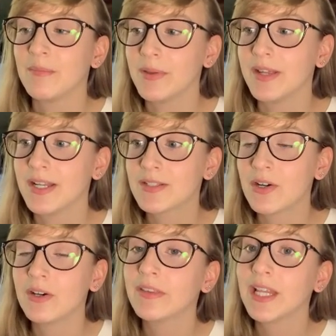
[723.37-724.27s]
It is
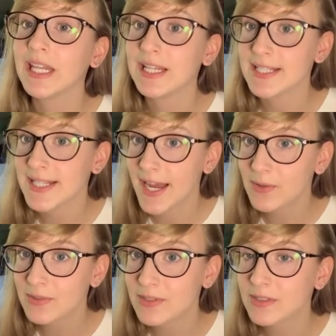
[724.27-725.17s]
called the Lynn's
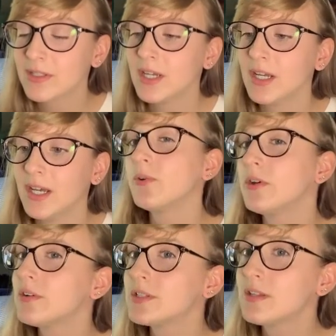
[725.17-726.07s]
house. We'll
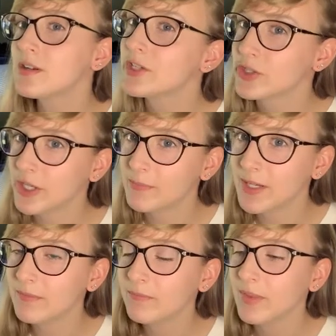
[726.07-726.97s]
notice that there's a
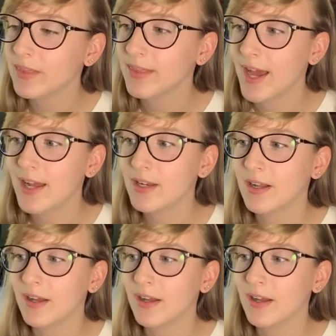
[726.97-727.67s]
chimney that